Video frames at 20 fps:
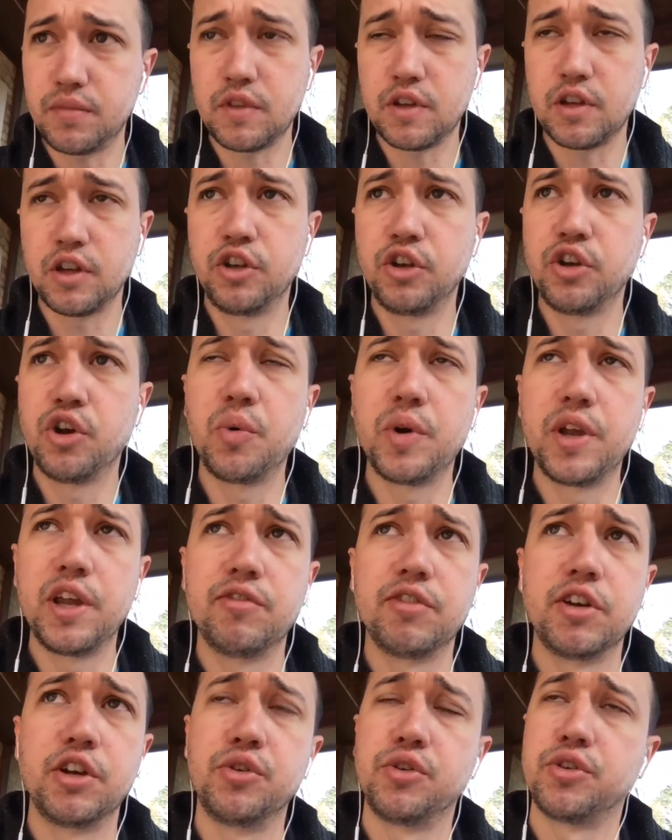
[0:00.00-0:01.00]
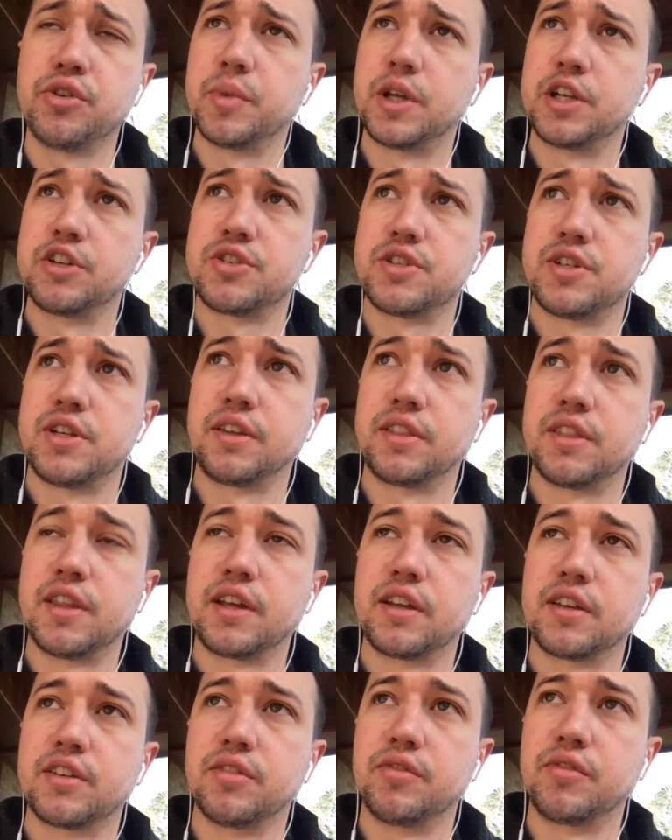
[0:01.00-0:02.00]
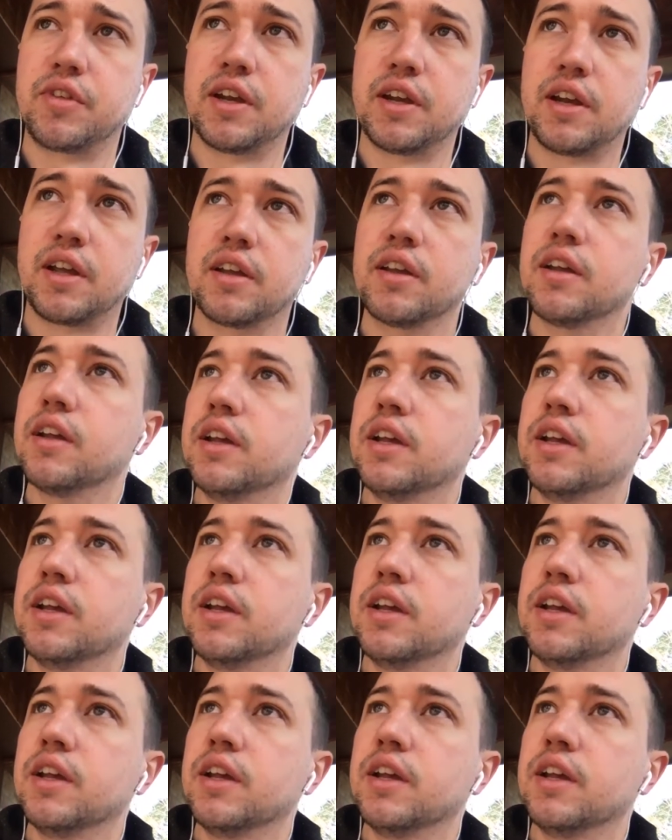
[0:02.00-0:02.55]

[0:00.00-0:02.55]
we even do some interesting things of getting